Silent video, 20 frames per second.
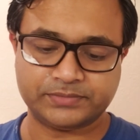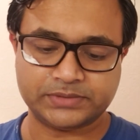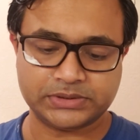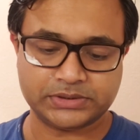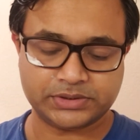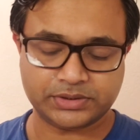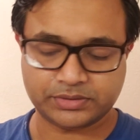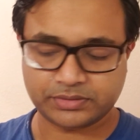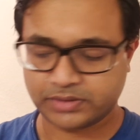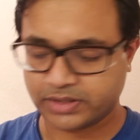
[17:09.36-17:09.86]

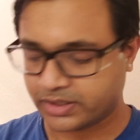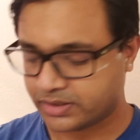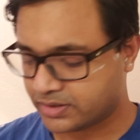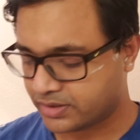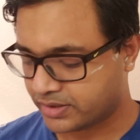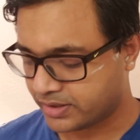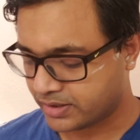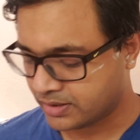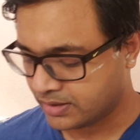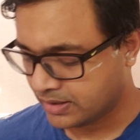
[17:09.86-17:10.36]
So that's
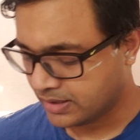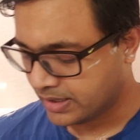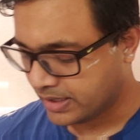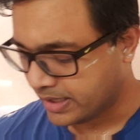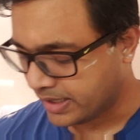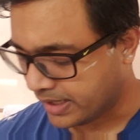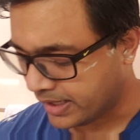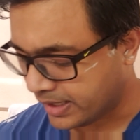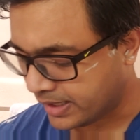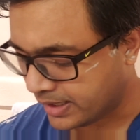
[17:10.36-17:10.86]
it.
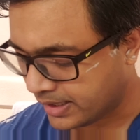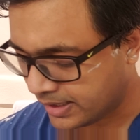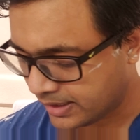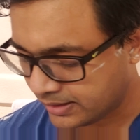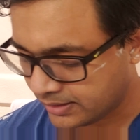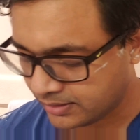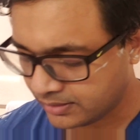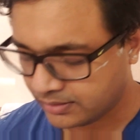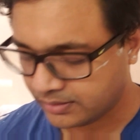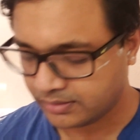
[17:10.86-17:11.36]

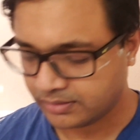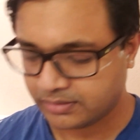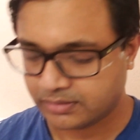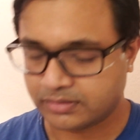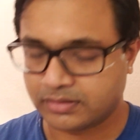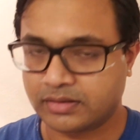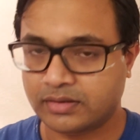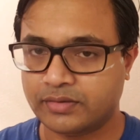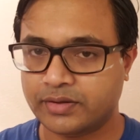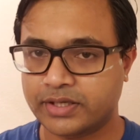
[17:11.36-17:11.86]

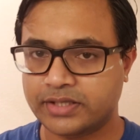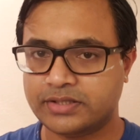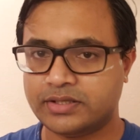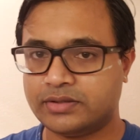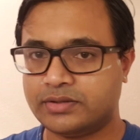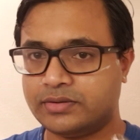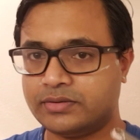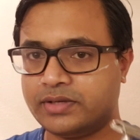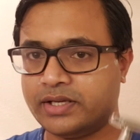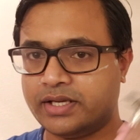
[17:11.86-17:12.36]
And the
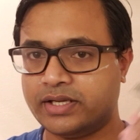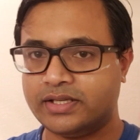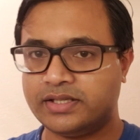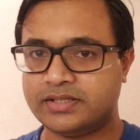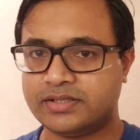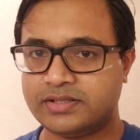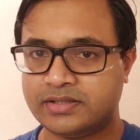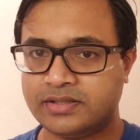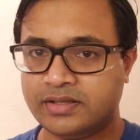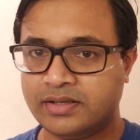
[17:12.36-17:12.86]
razor today
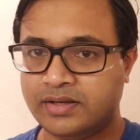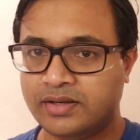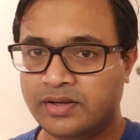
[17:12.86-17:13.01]
is